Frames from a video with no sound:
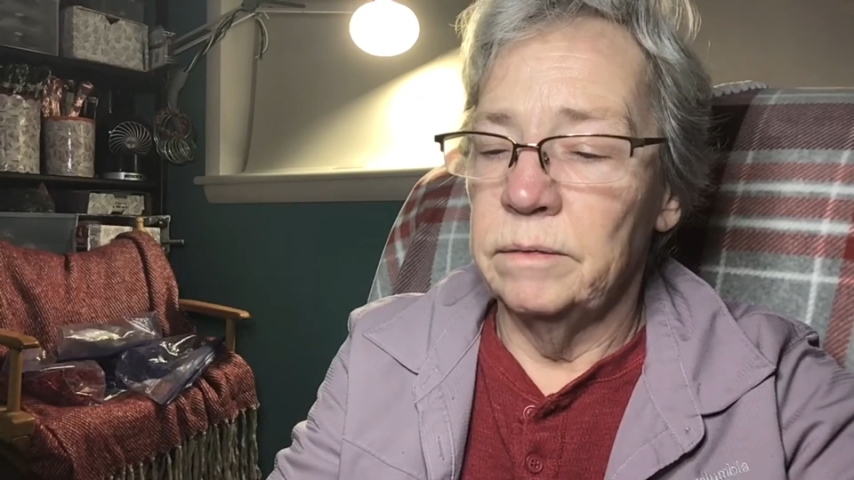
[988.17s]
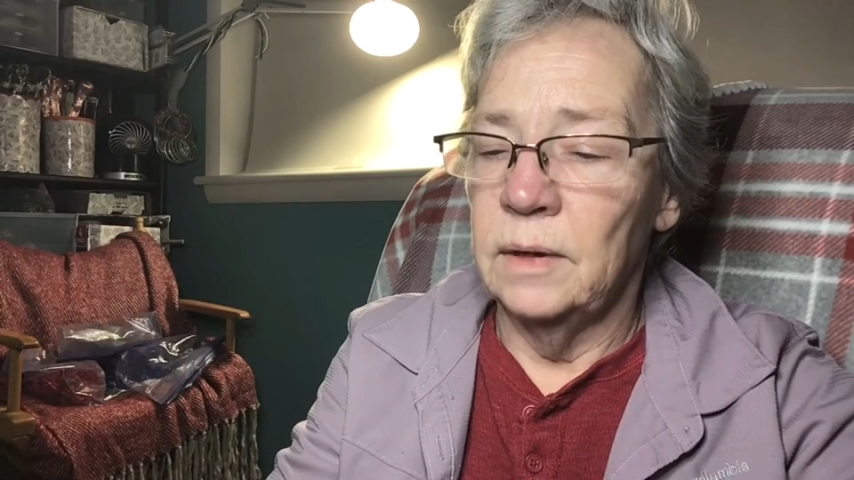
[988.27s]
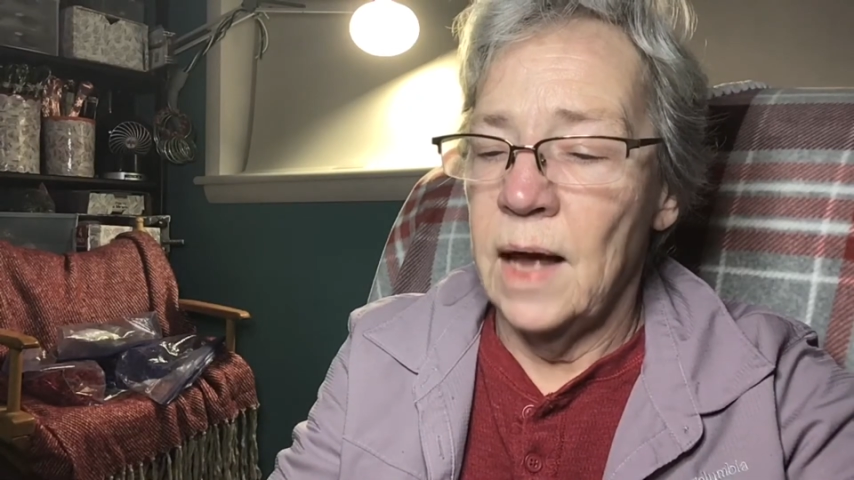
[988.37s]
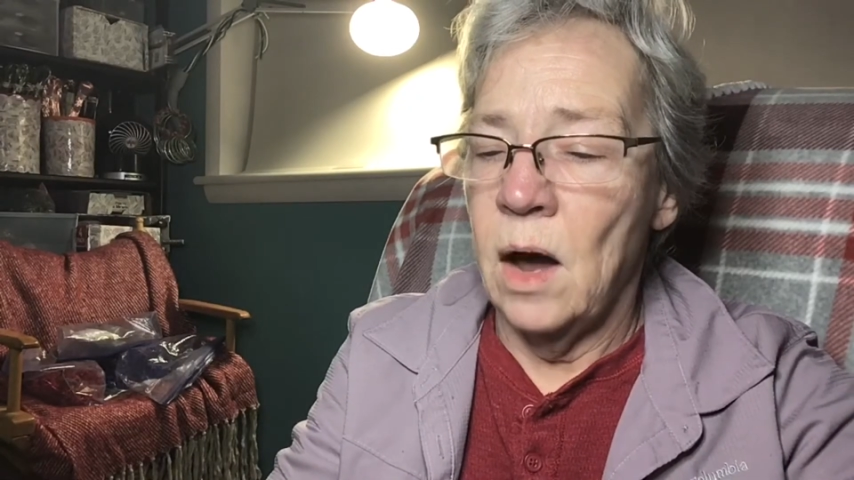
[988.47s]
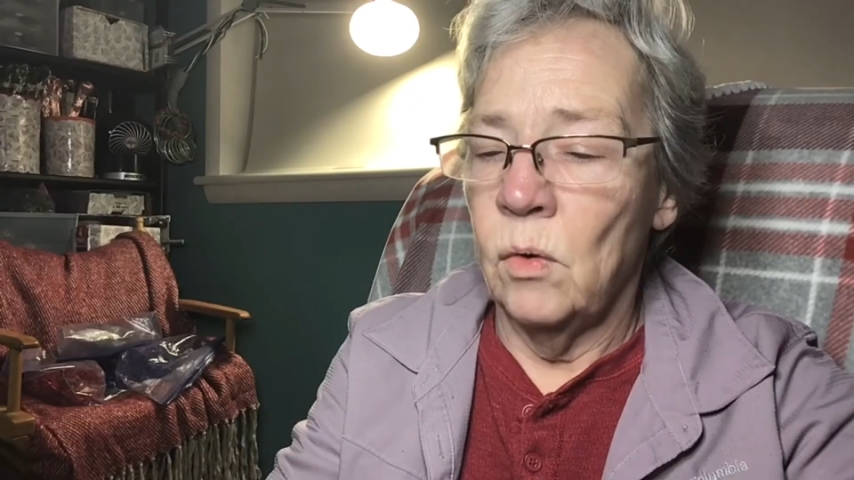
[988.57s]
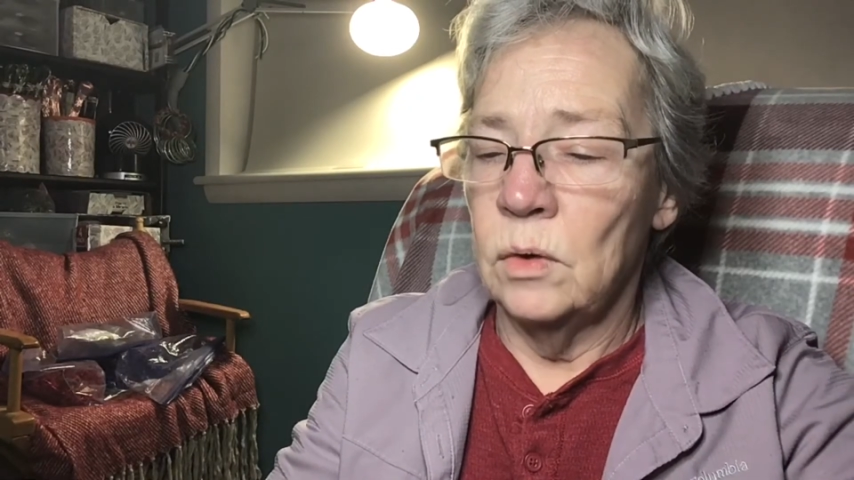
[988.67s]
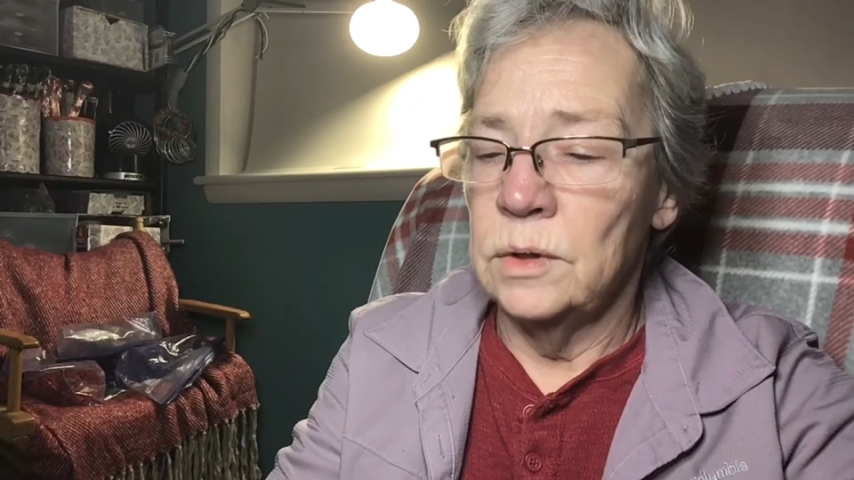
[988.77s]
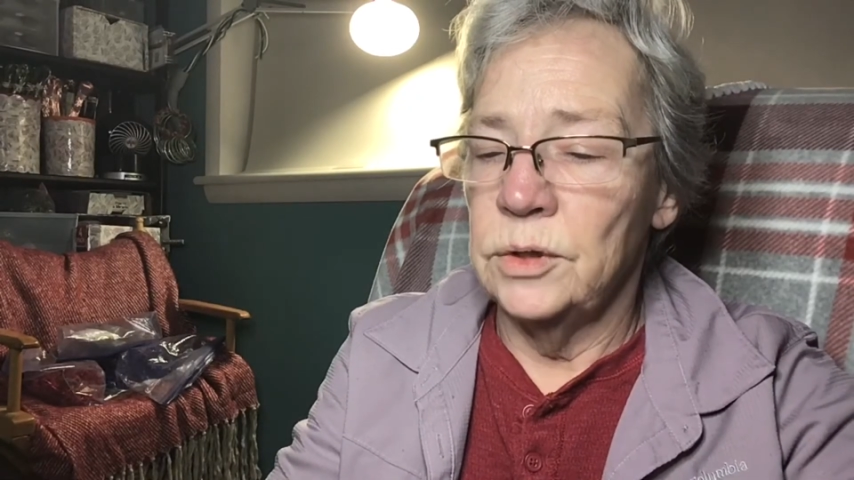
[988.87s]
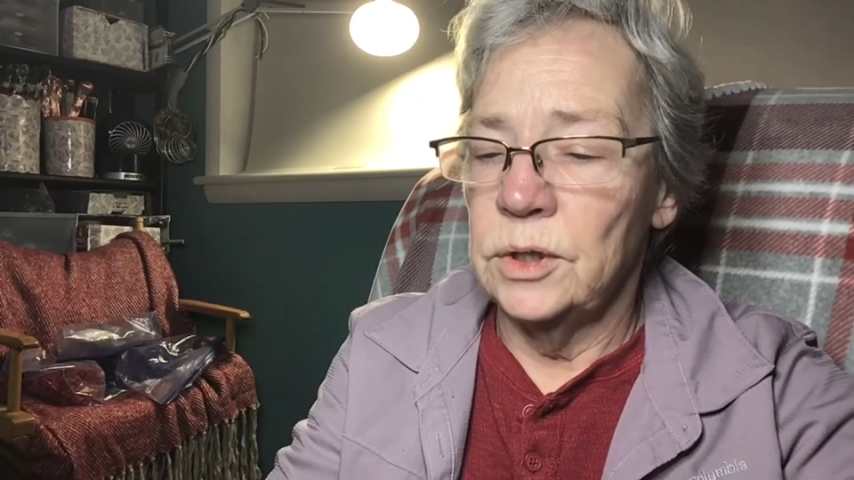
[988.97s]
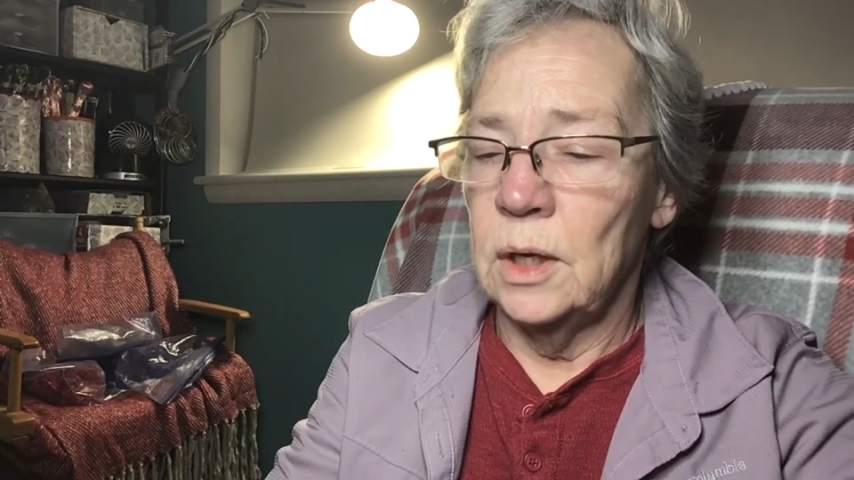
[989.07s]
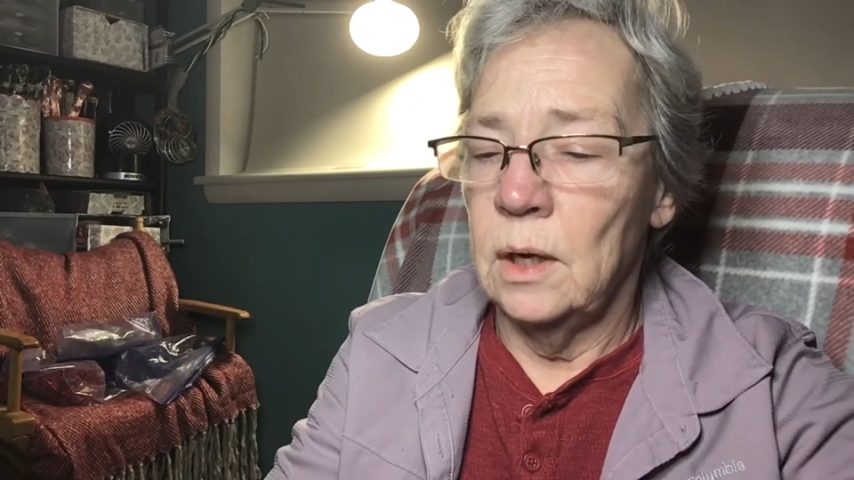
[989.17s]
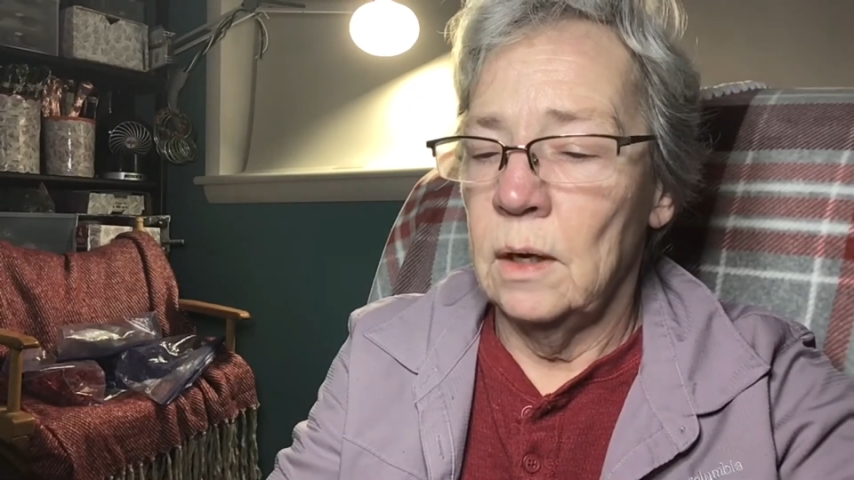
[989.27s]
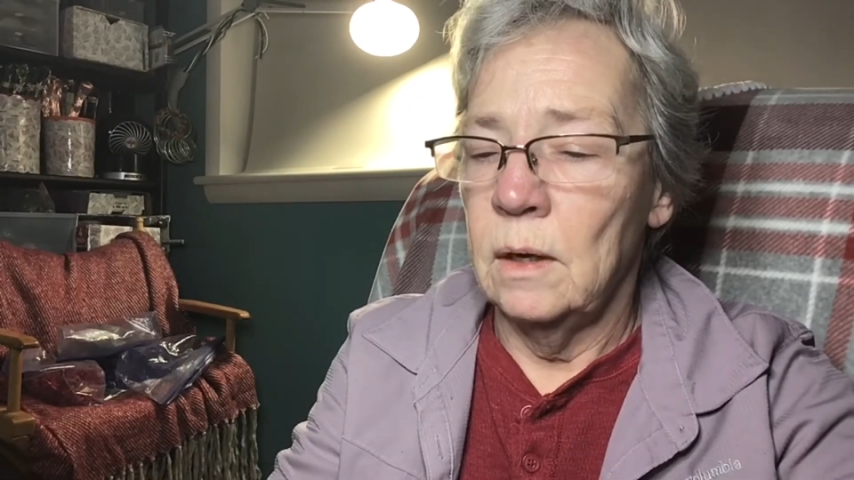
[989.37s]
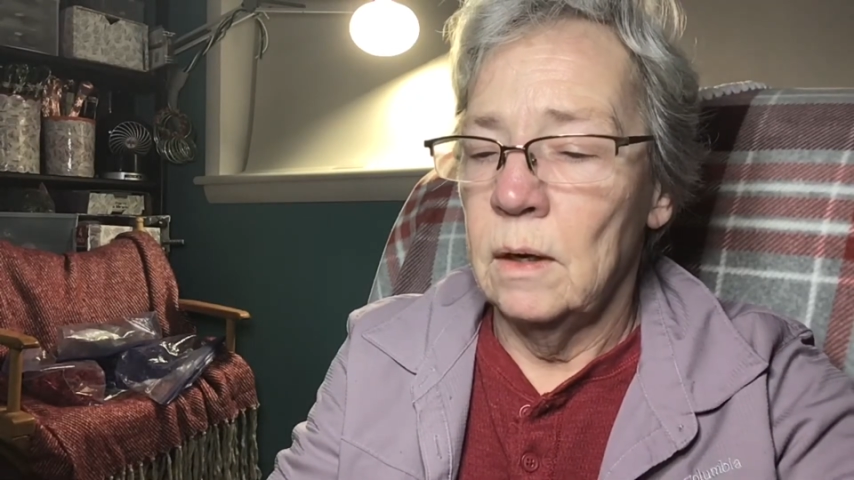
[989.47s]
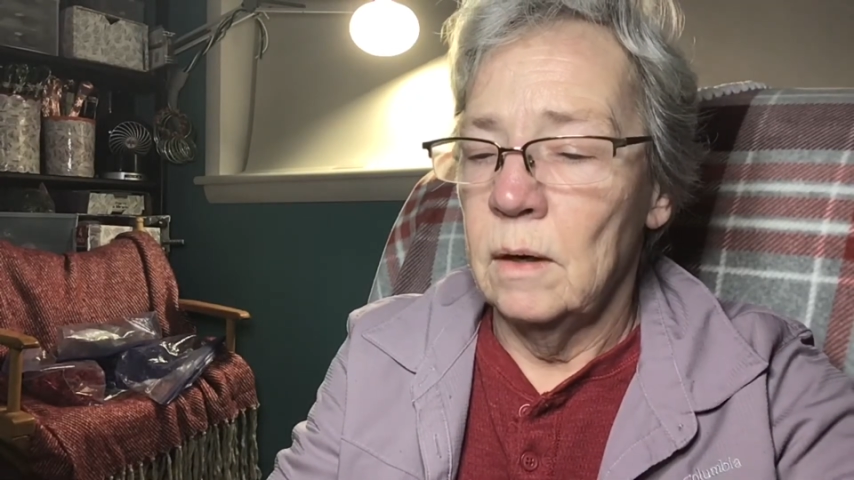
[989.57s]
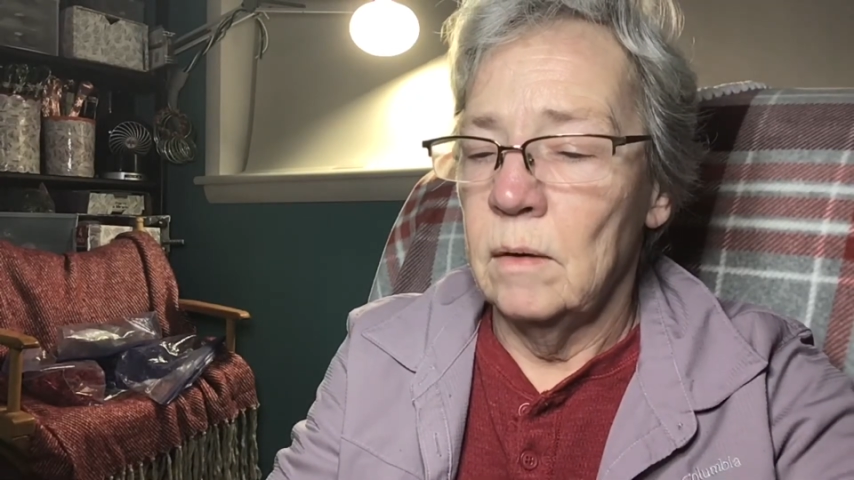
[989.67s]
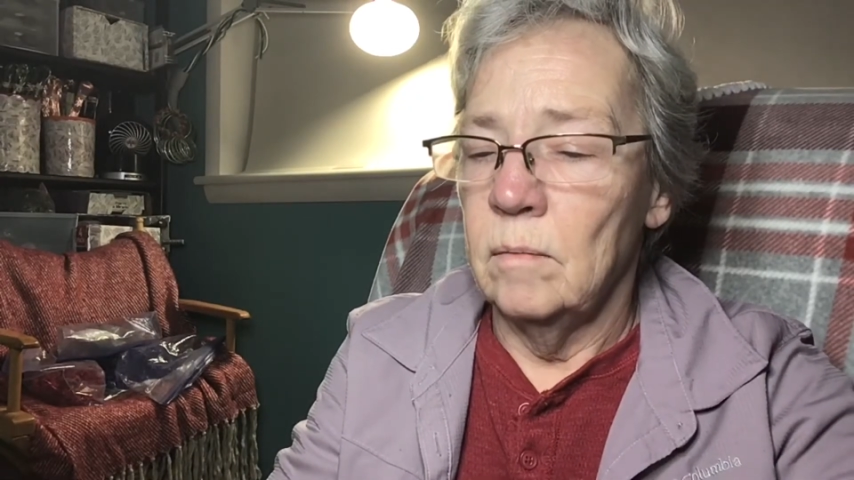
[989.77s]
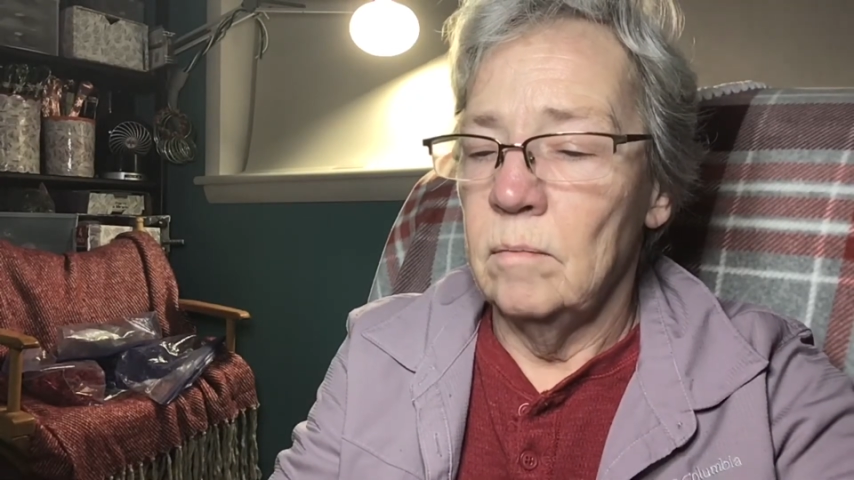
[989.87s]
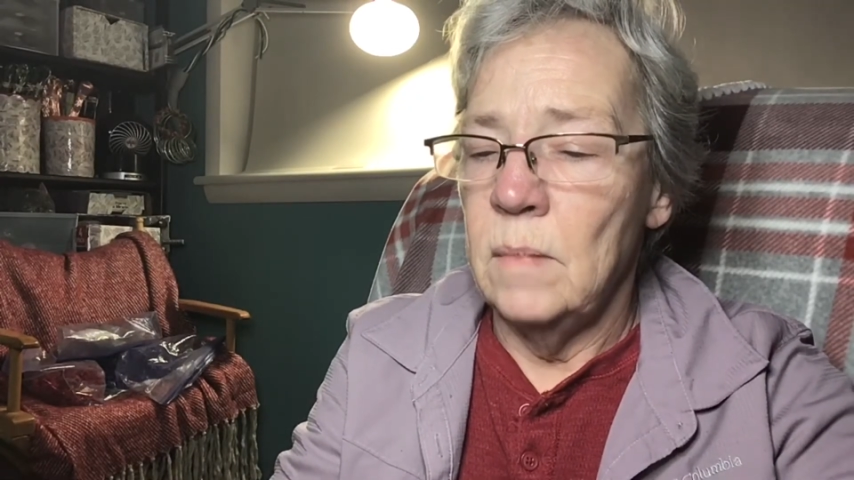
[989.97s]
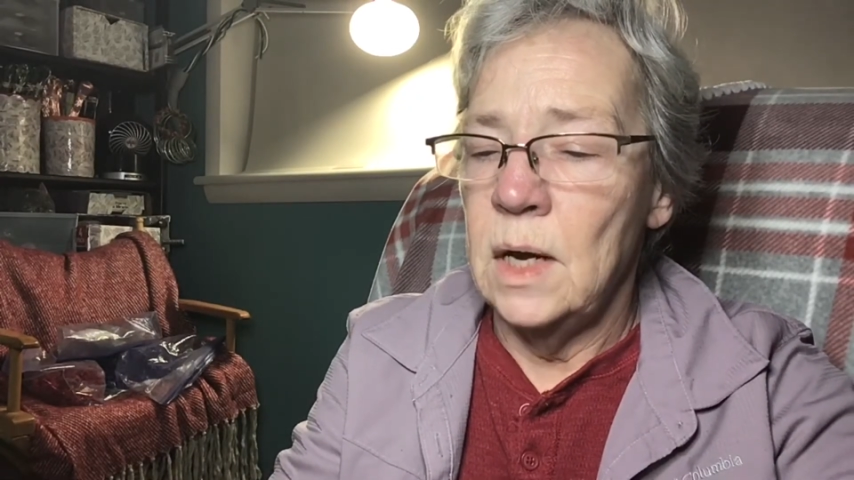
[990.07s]
flowers
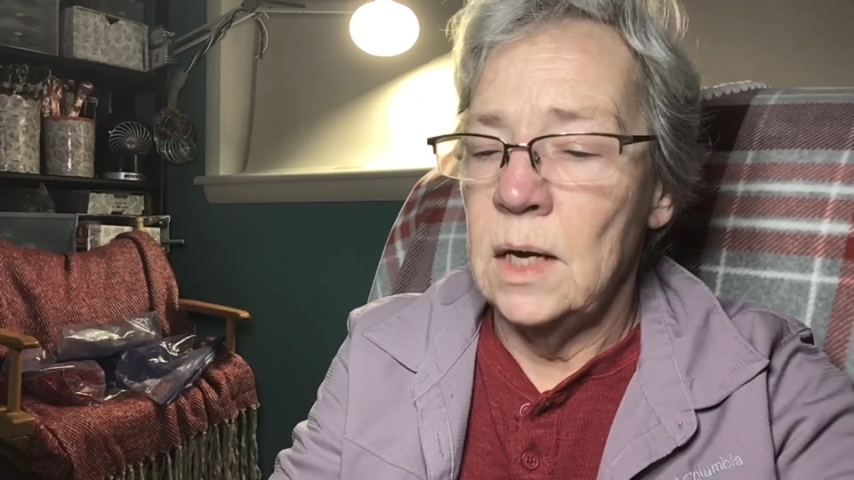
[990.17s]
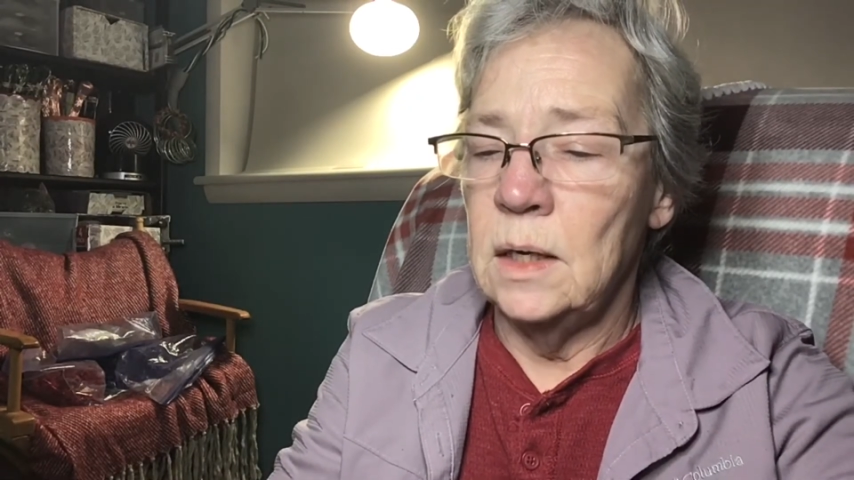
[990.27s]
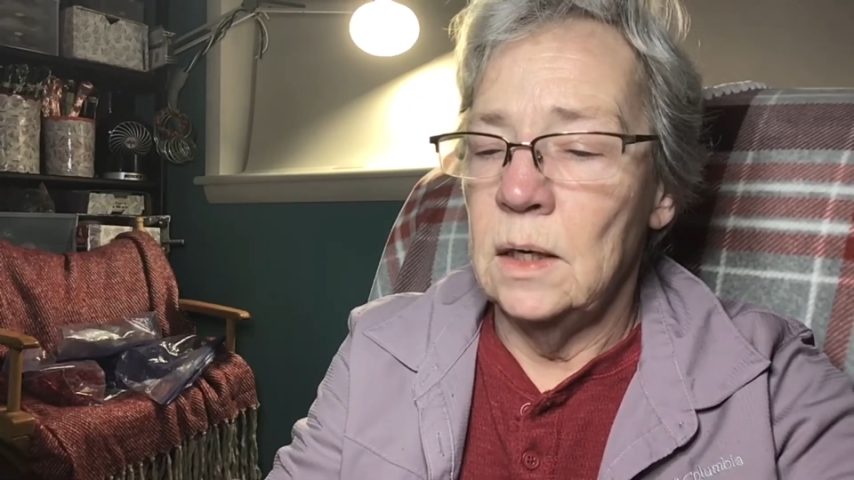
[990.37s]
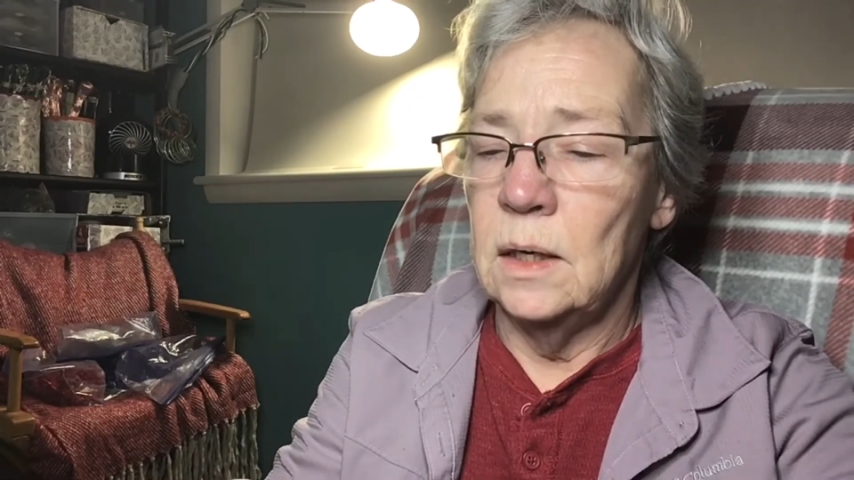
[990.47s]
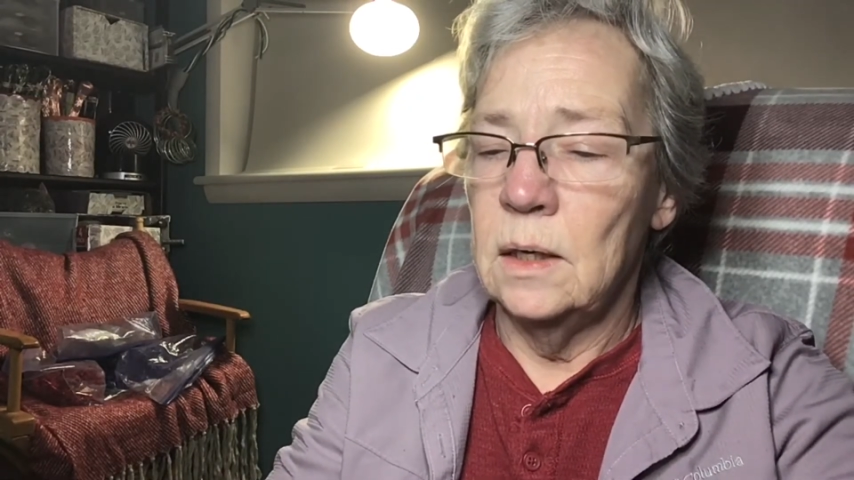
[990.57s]
made.